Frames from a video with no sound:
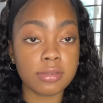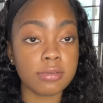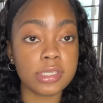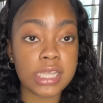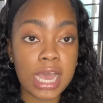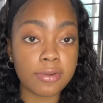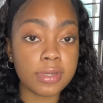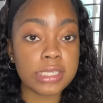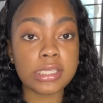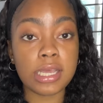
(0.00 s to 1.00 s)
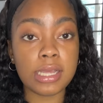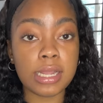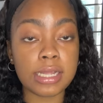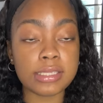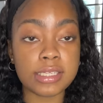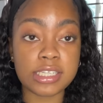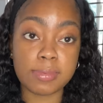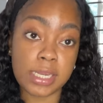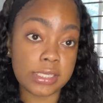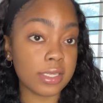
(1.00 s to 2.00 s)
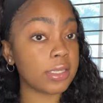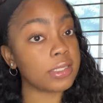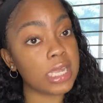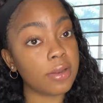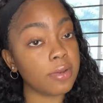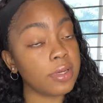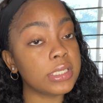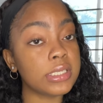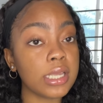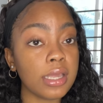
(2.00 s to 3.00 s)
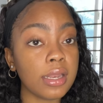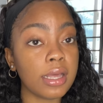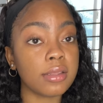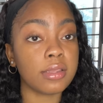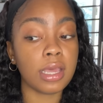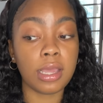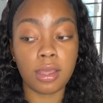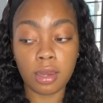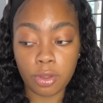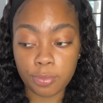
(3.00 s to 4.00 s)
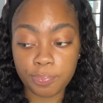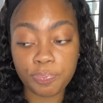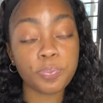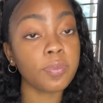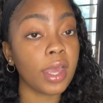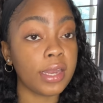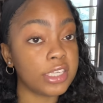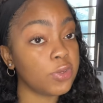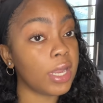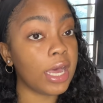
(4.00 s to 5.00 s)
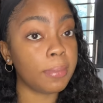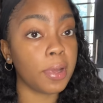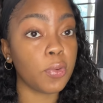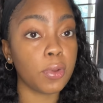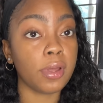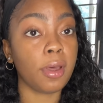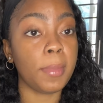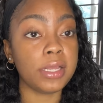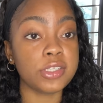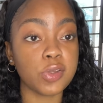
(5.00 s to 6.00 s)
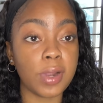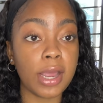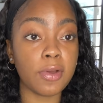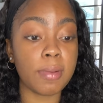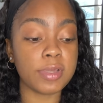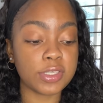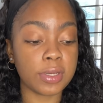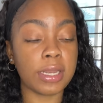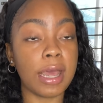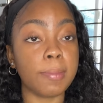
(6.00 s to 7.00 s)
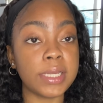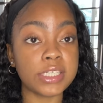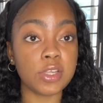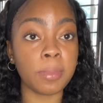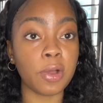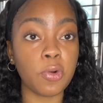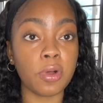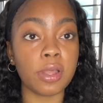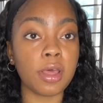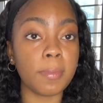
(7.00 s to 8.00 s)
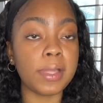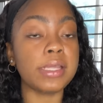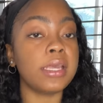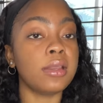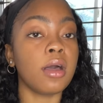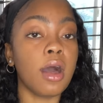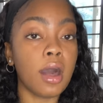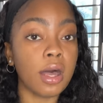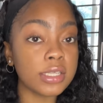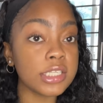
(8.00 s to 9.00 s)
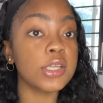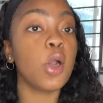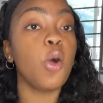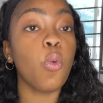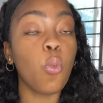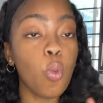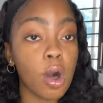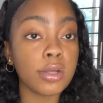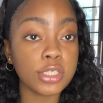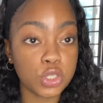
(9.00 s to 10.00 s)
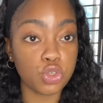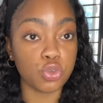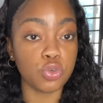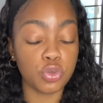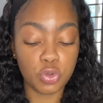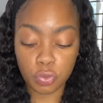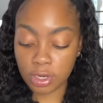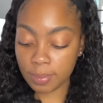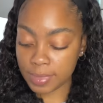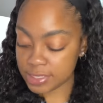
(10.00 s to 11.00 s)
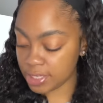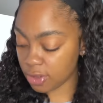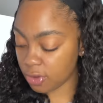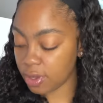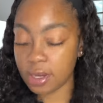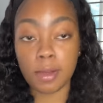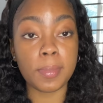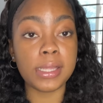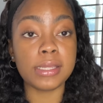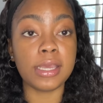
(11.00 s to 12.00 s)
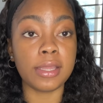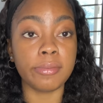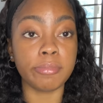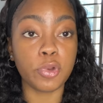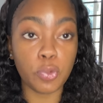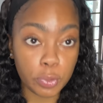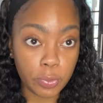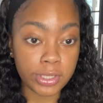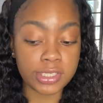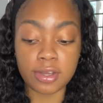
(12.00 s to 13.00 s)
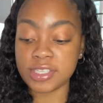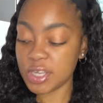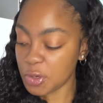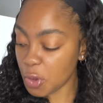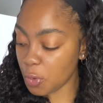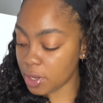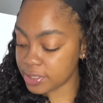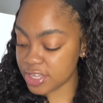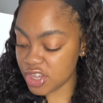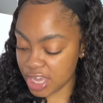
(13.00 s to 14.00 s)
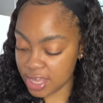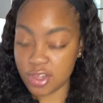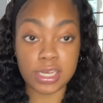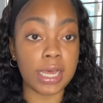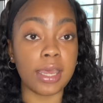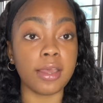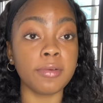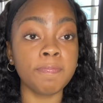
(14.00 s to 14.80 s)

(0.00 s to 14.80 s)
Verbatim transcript: side of the skin and six minutes on the side of the skin and then um, that's when i add my coconut milk so right now i'm just gonna like mix up my coconut milk in hot water do not mix your coconut milk in cold water because you don't want to change like